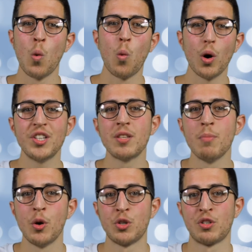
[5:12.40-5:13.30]
what is the
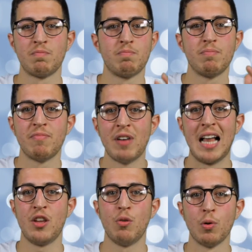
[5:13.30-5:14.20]
most
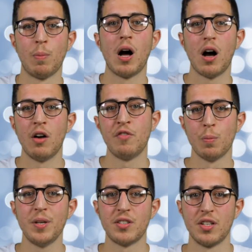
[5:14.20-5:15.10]
valuable part of
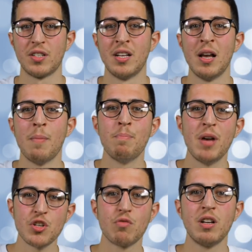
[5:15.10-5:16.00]
your business?
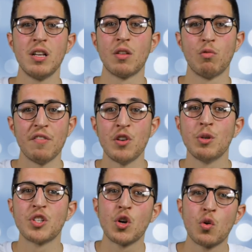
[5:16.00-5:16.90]
Measuring the
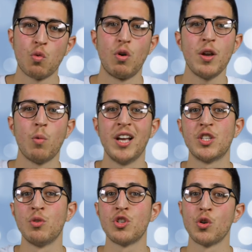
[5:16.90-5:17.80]
revenue is a great way
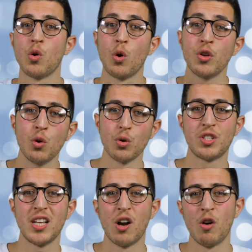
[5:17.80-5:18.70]
to ensure your
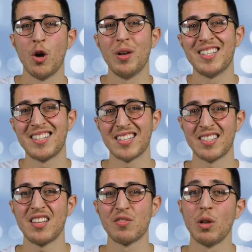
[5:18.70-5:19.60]
CRO is
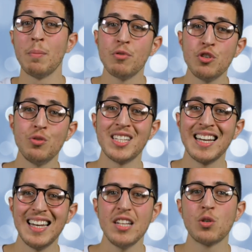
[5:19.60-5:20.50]
successful in
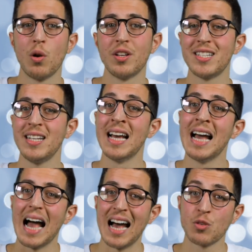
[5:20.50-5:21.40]
producing lead quality
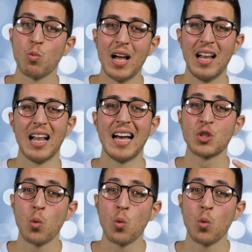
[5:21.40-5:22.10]
as well as